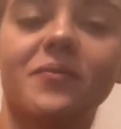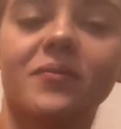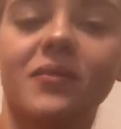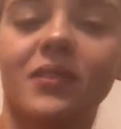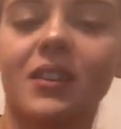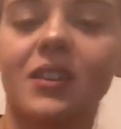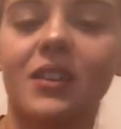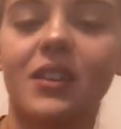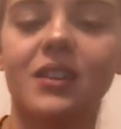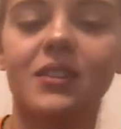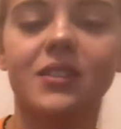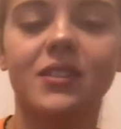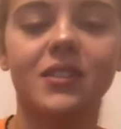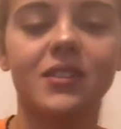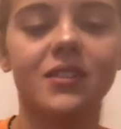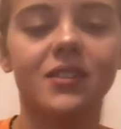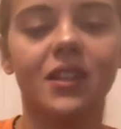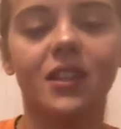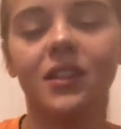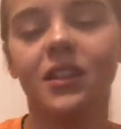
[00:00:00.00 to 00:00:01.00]
This is
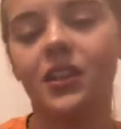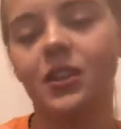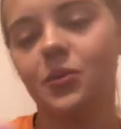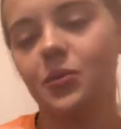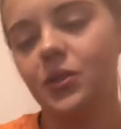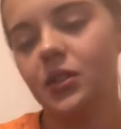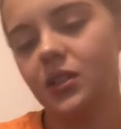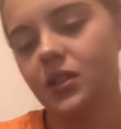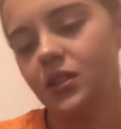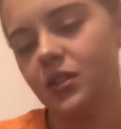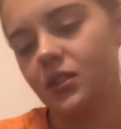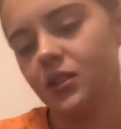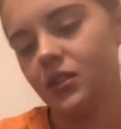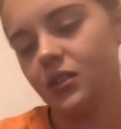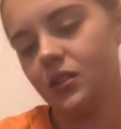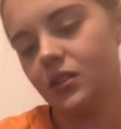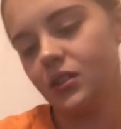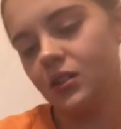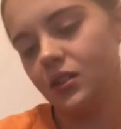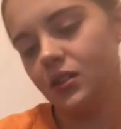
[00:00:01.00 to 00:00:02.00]
the liquid
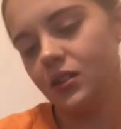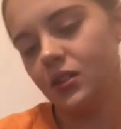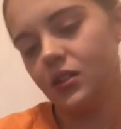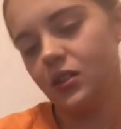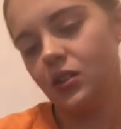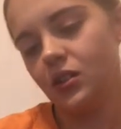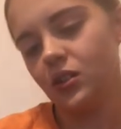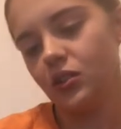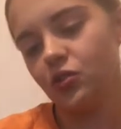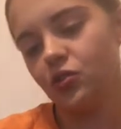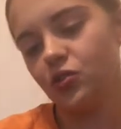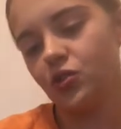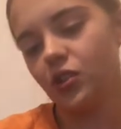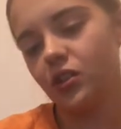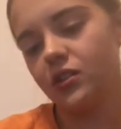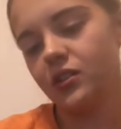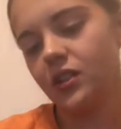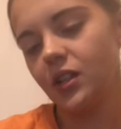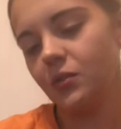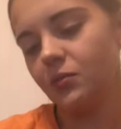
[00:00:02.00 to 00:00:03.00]

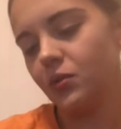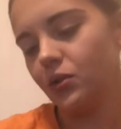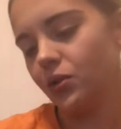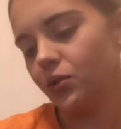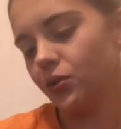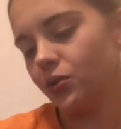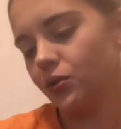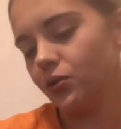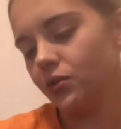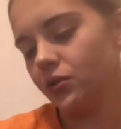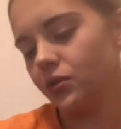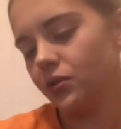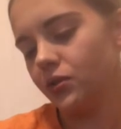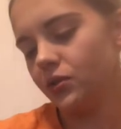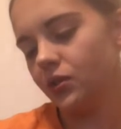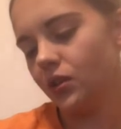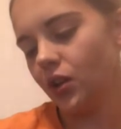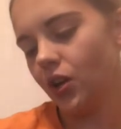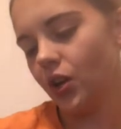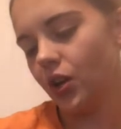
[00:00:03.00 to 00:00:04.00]
Jante Blue
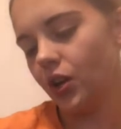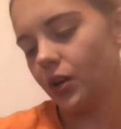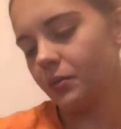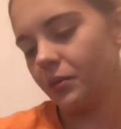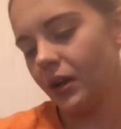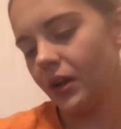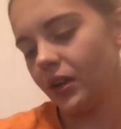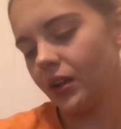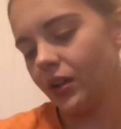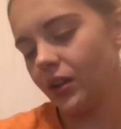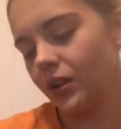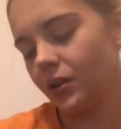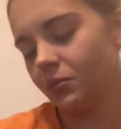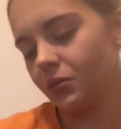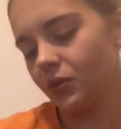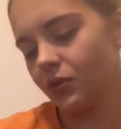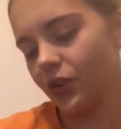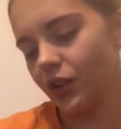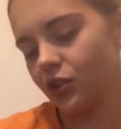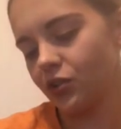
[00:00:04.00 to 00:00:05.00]
Art Makeup
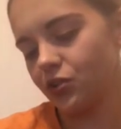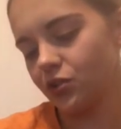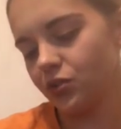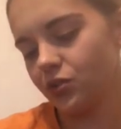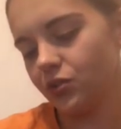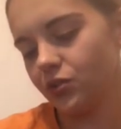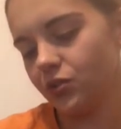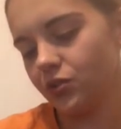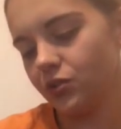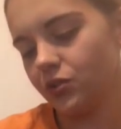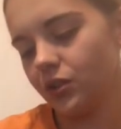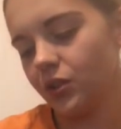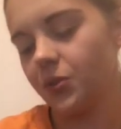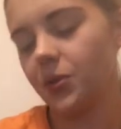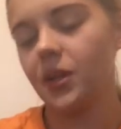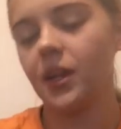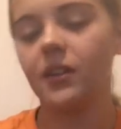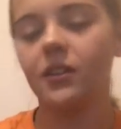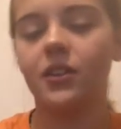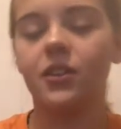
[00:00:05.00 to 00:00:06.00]
Professional Liquid
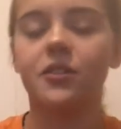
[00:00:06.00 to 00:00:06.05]
Eyeliner.